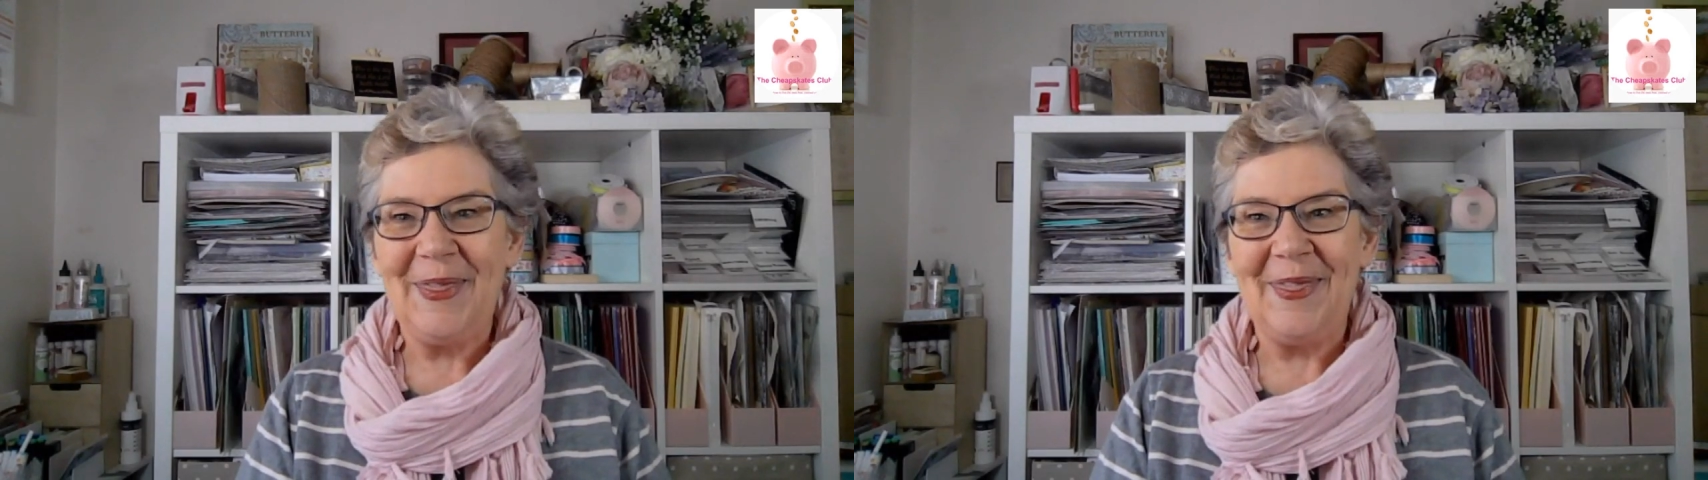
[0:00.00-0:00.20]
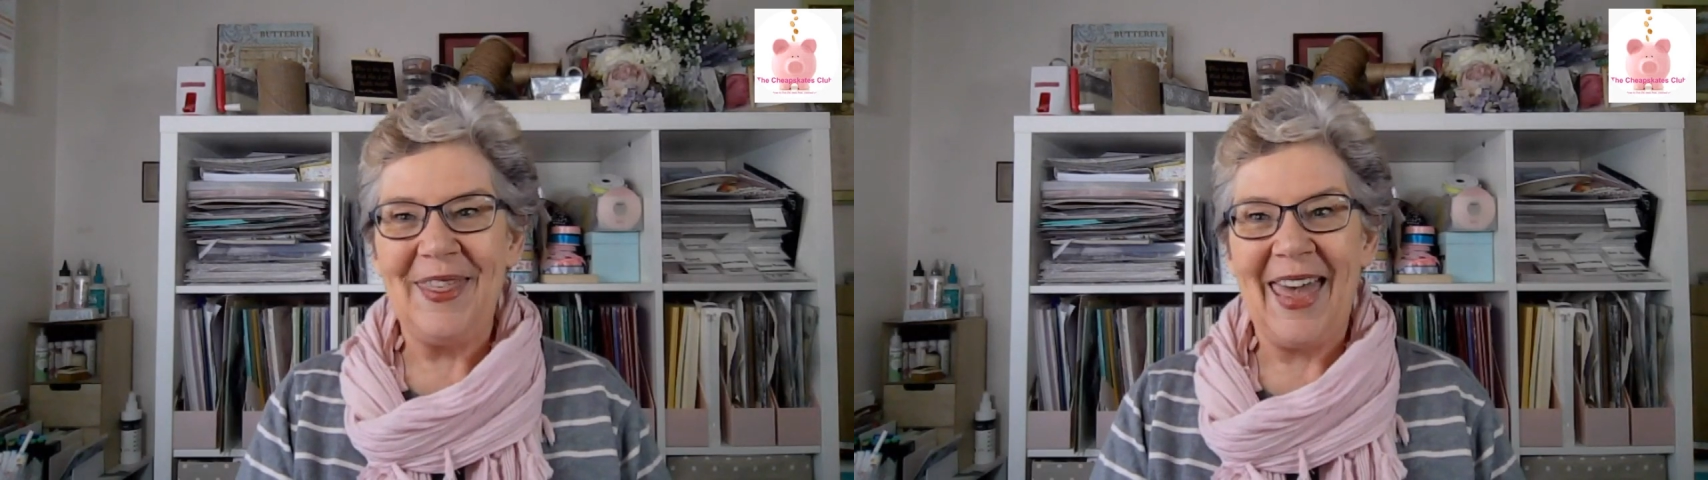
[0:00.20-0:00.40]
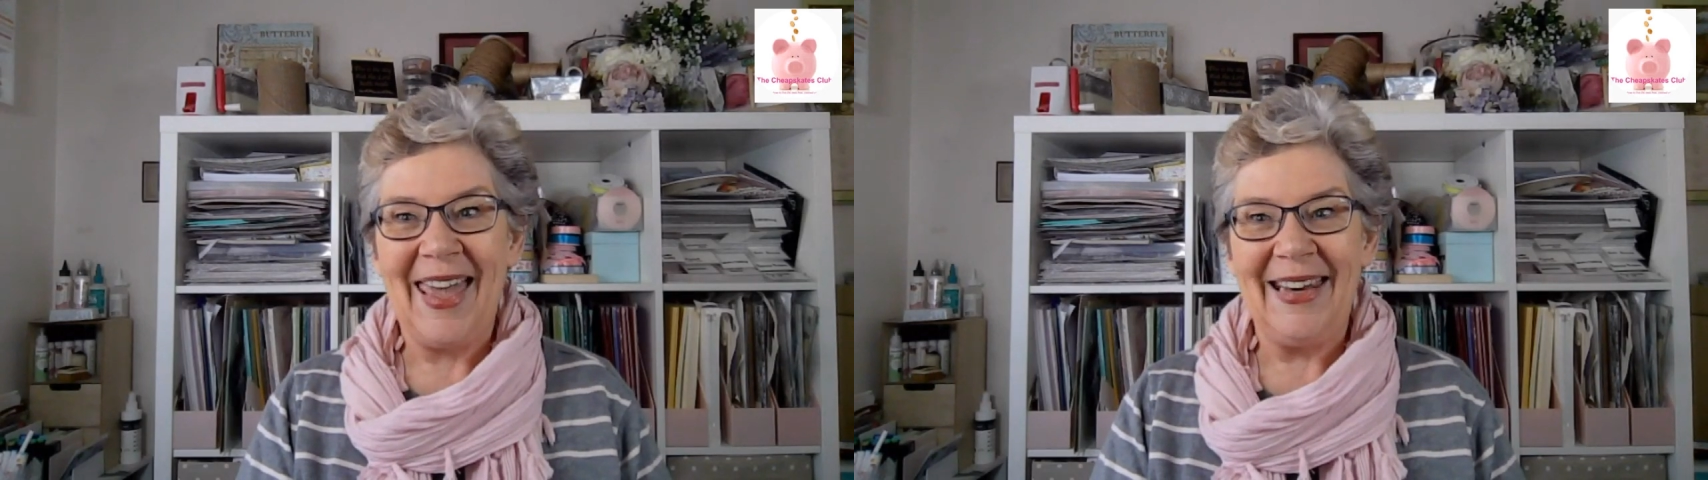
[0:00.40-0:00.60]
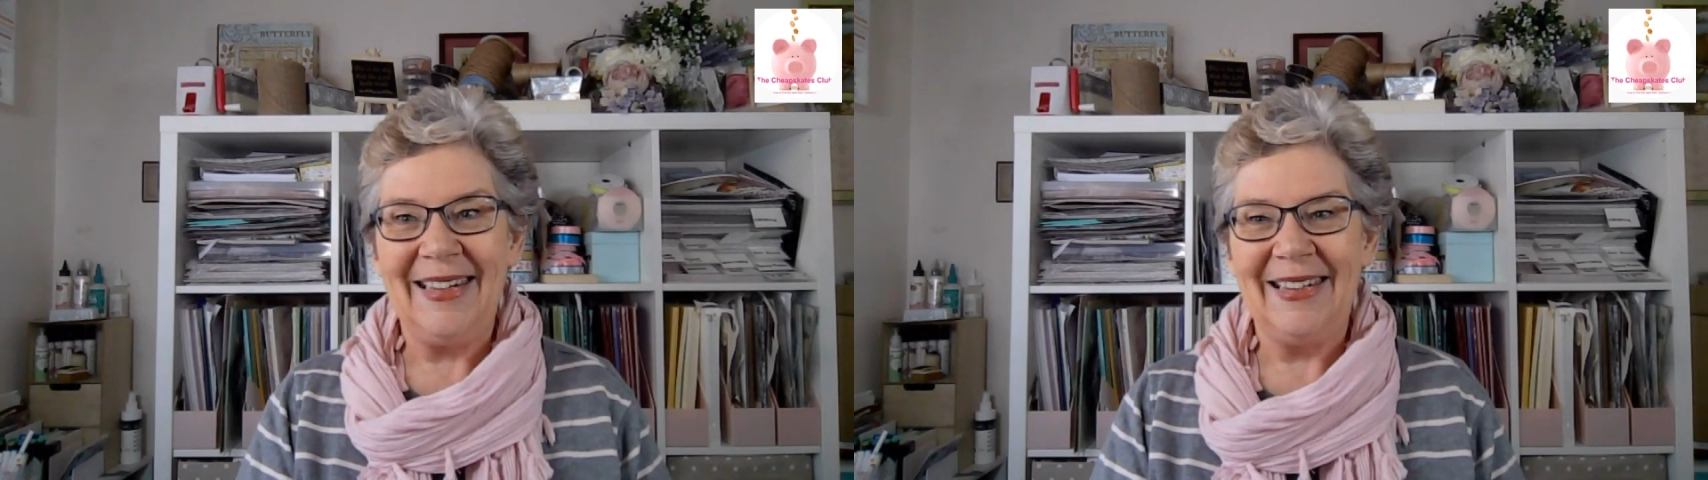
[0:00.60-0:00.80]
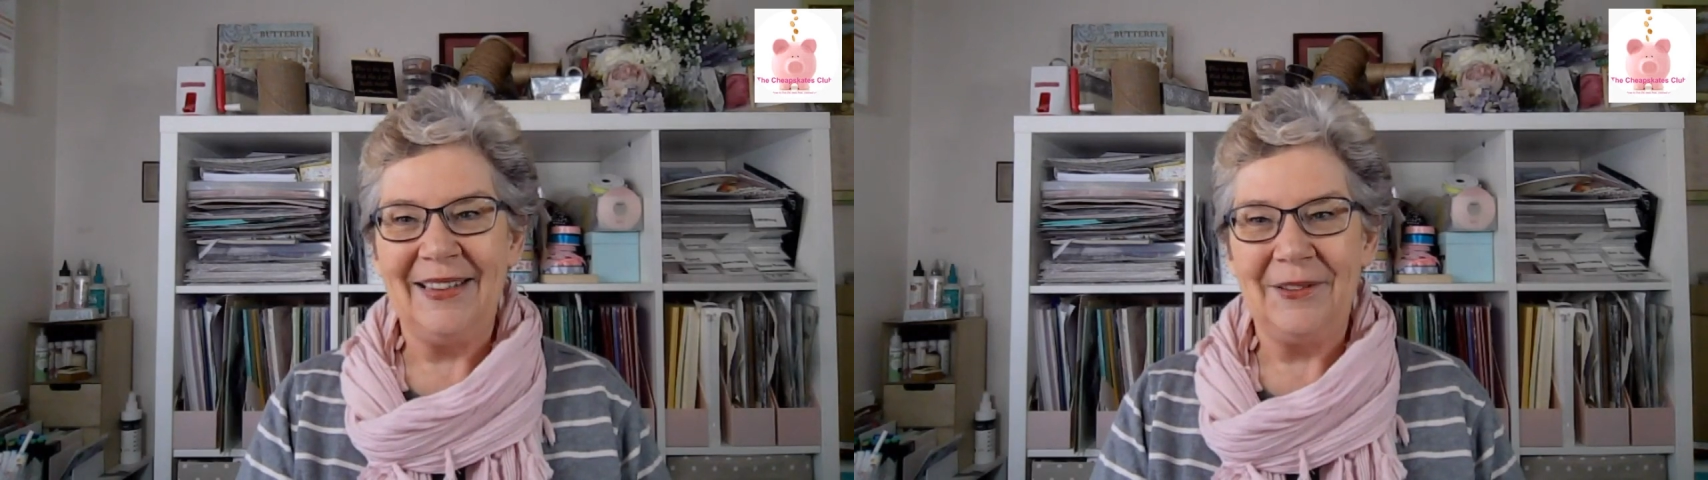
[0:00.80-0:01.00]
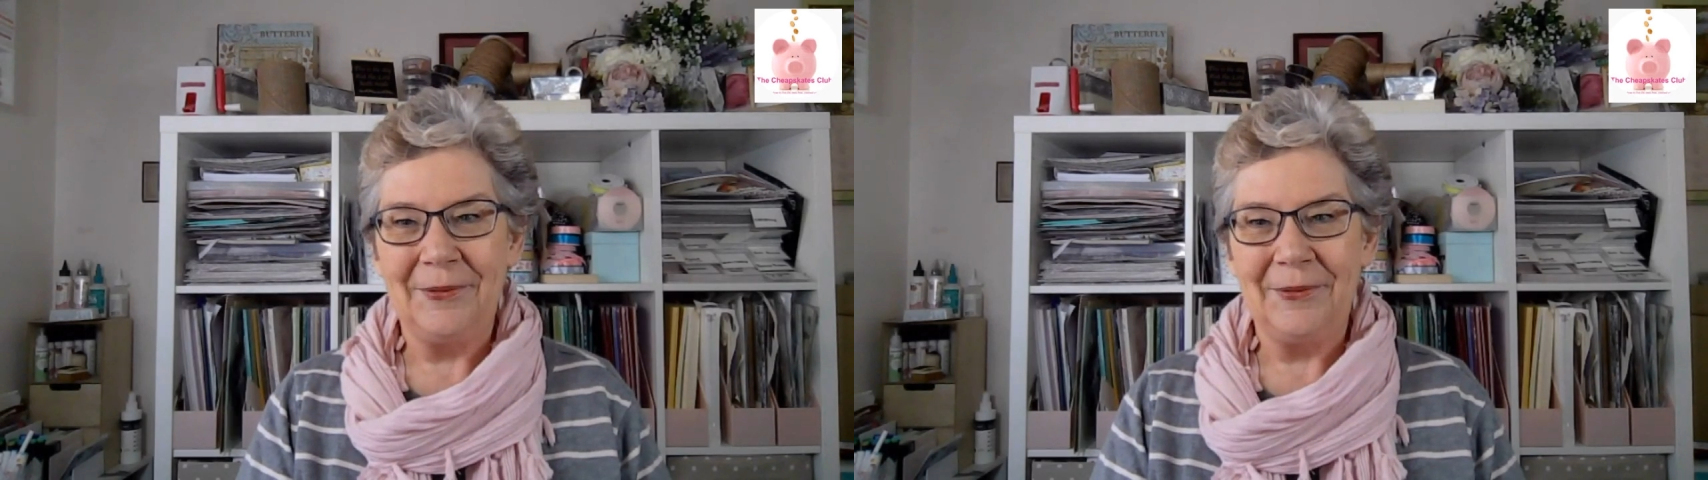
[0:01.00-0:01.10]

then.